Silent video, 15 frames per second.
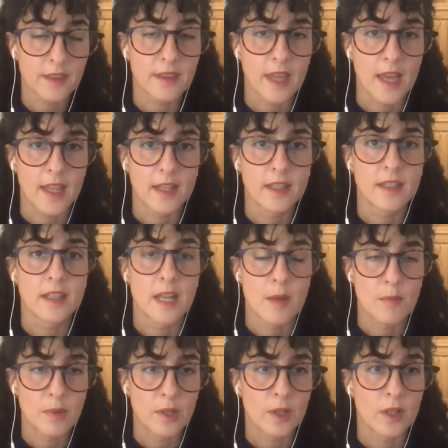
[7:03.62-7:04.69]
than the
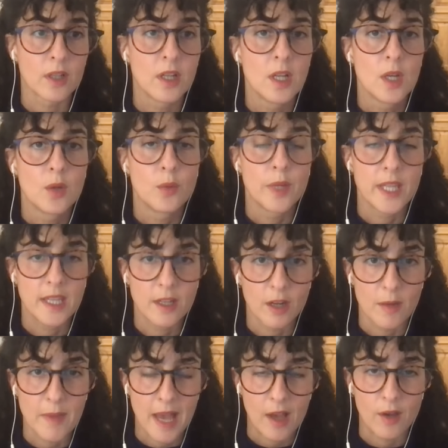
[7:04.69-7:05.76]
number we
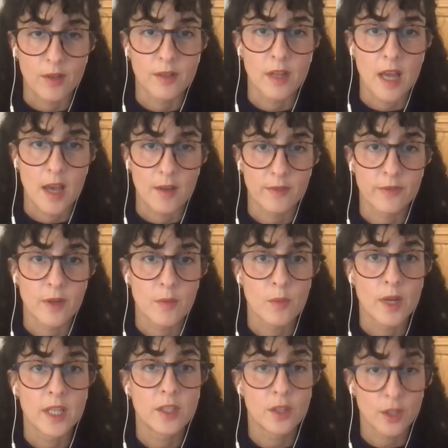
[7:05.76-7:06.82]
hear about uh,
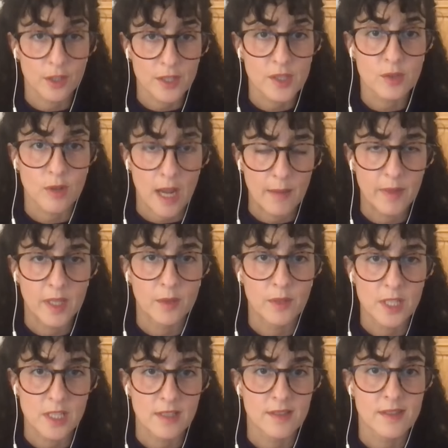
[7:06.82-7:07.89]
from what you're describing,
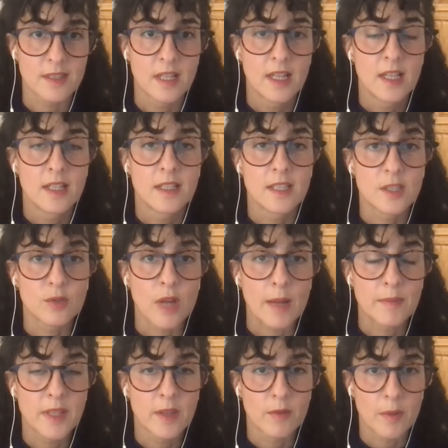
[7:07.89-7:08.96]
which is
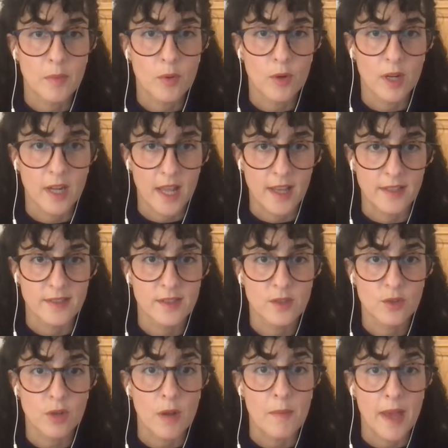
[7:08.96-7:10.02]
described in the report as
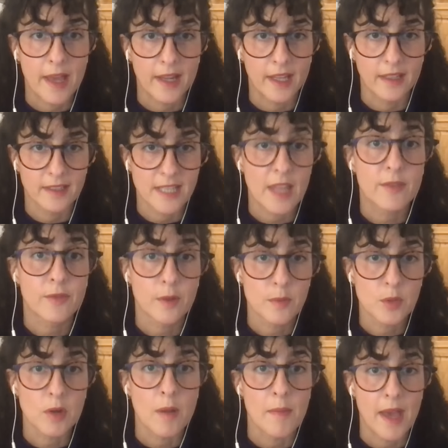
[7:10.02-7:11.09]
traumatic death
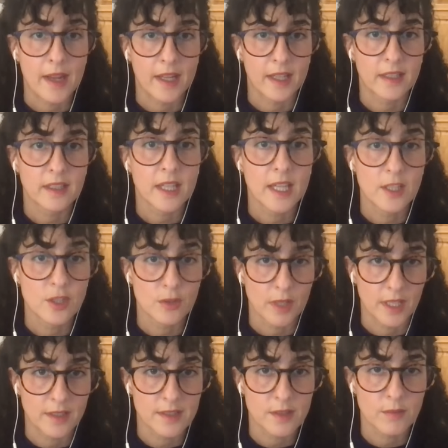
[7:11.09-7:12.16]
from traumatic
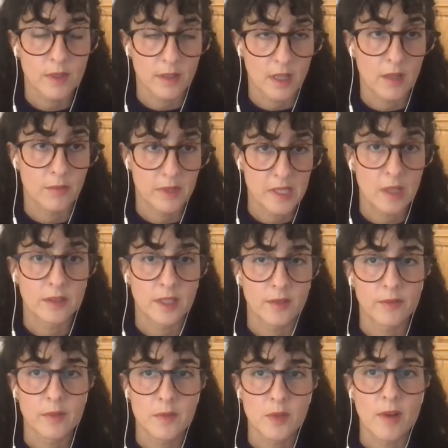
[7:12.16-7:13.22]
injuries uh,
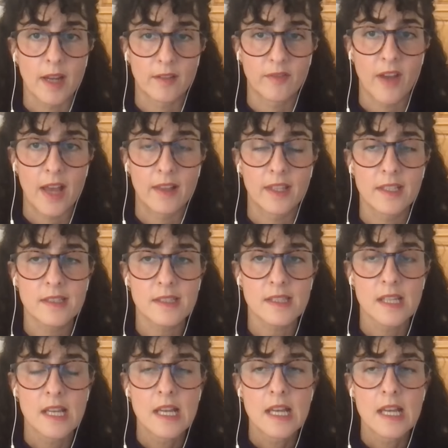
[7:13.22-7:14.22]
resulting from direct violence.